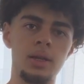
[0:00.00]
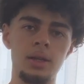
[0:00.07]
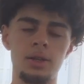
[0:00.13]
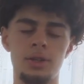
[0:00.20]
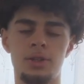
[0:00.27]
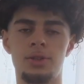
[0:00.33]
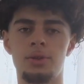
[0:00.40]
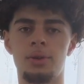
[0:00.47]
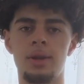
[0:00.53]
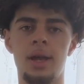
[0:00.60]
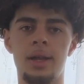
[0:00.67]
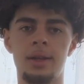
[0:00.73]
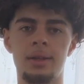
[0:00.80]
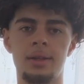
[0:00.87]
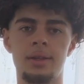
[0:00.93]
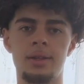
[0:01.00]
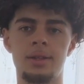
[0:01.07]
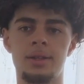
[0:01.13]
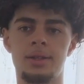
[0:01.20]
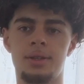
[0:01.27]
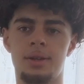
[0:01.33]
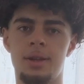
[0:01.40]
it's not like
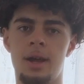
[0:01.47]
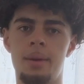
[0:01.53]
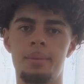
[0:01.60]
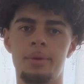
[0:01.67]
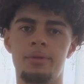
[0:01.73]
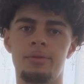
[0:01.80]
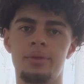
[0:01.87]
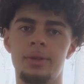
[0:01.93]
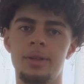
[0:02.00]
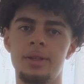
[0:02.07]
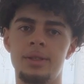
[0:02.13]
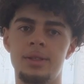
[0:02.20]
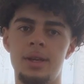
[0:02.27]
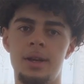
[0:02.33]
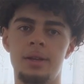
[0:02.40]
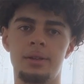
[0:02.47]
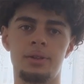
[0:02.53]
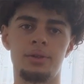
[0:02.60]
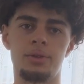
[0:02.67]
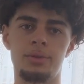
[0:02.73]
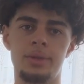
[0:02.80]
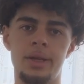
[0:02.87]
it's going to happen for the entire
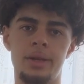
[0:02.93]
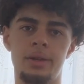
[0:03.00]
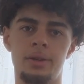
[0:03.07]
day.